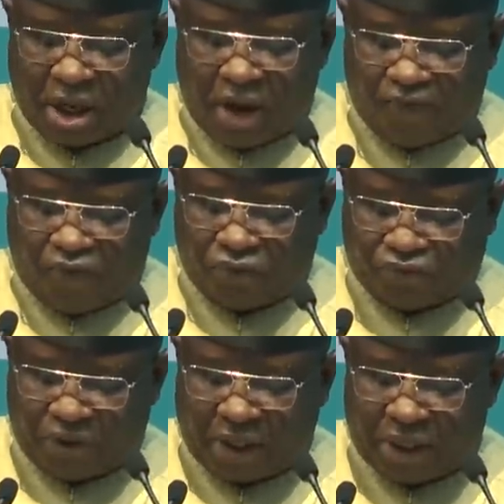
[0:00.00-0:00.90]

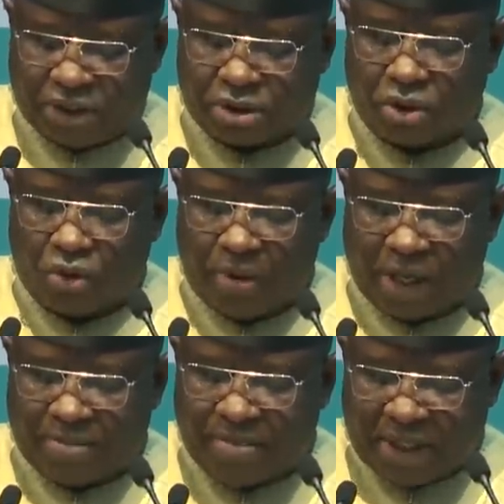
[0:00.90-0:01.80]
efforts against this
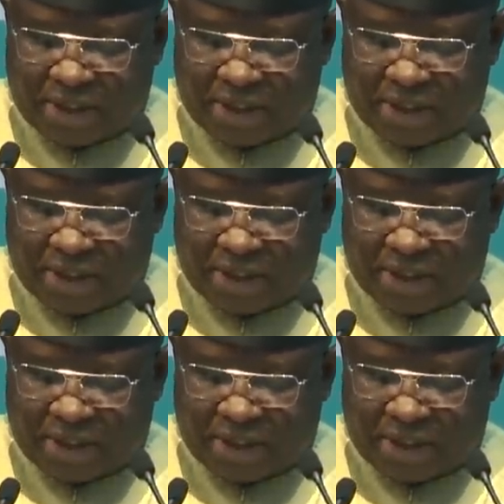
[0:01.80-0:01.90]
global